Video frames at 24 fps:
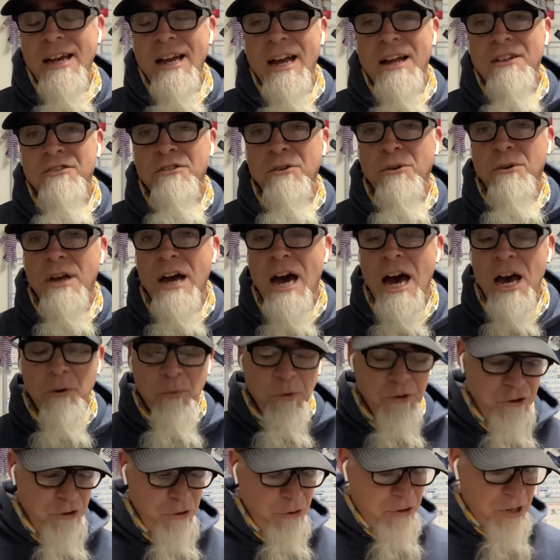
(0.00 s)
And so, God,
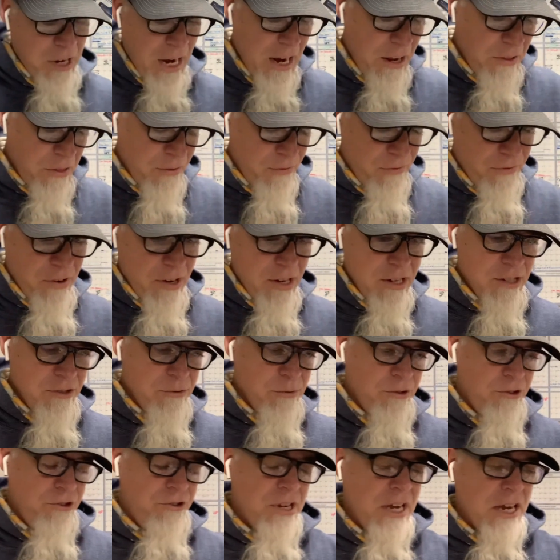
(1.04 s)
would you take the funds,
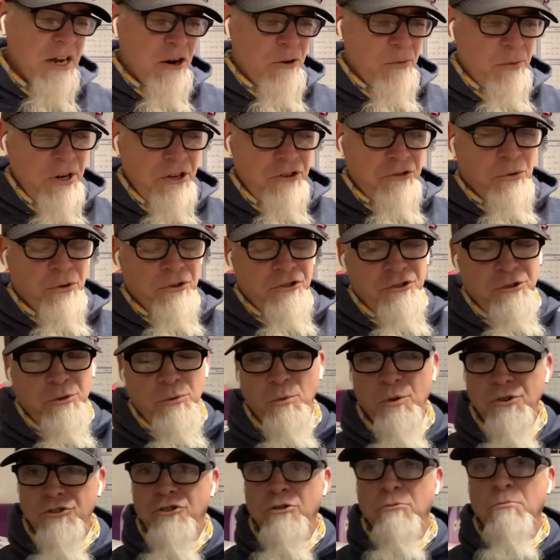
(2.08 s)
would you take our resources, and
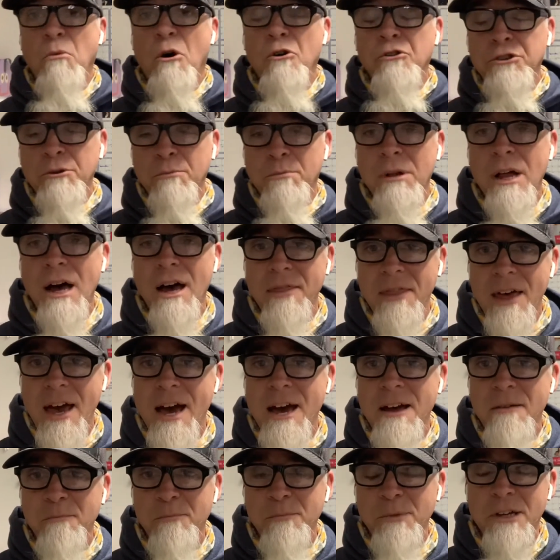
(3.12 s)
would you multiply
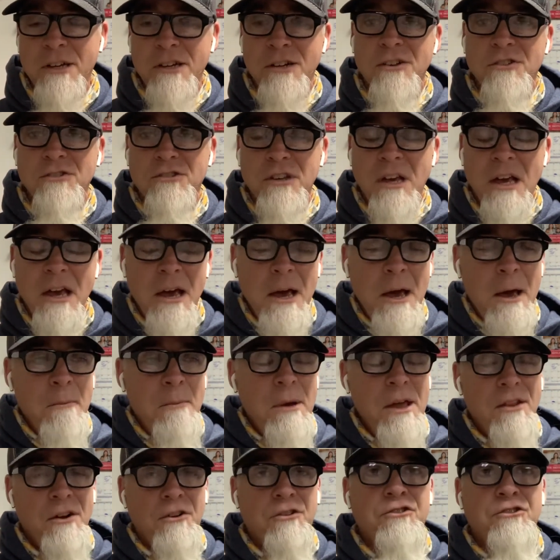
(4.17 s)
that? Because,
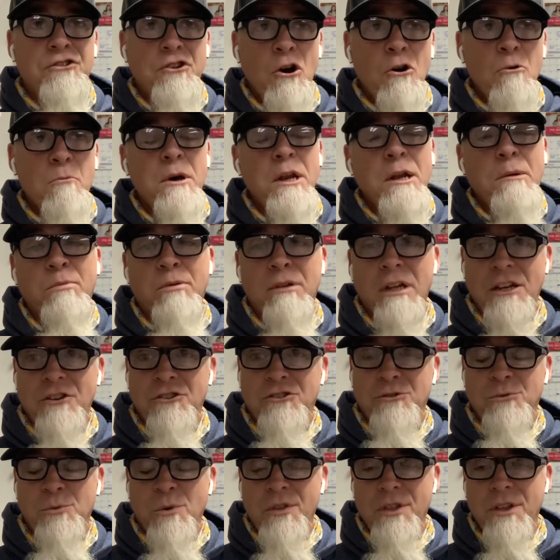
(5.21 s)
man, there's so many
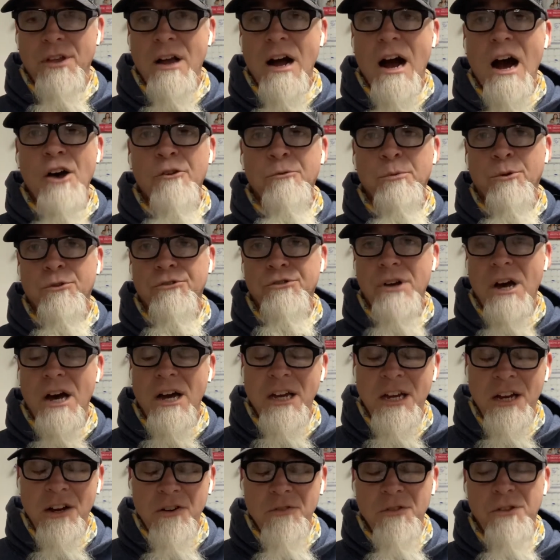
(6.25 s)
places where the gospel is not
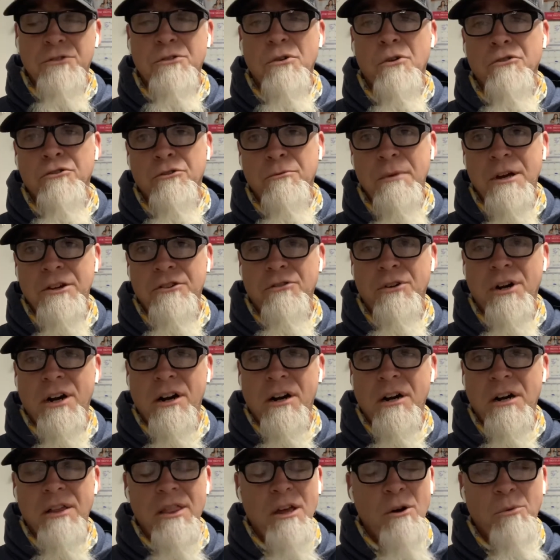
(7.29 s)
here in the Tulsa metro
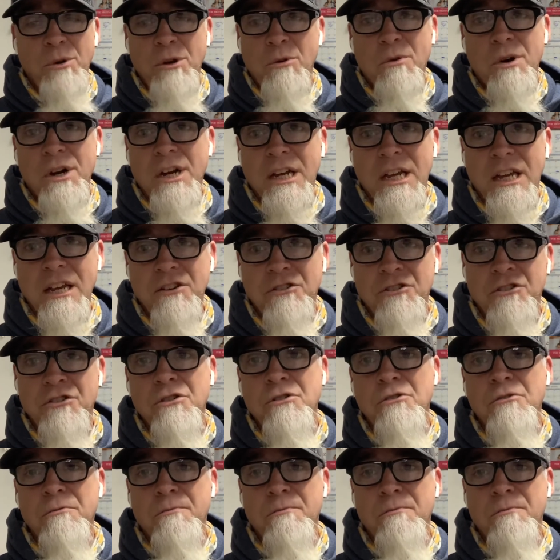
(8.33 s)
area that we want to get to.